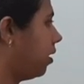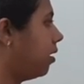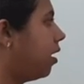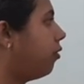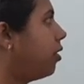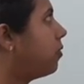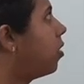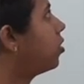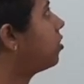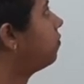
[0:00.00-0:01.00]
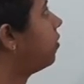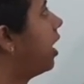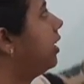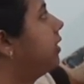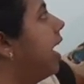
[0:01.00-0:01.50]
Now we want to
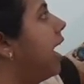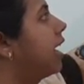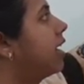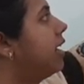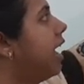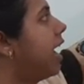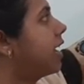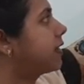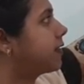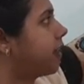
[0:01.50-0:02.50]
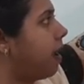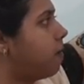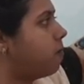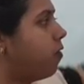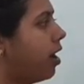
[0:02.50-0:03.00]
find the angle
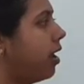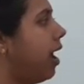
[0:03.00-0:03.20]
XMY.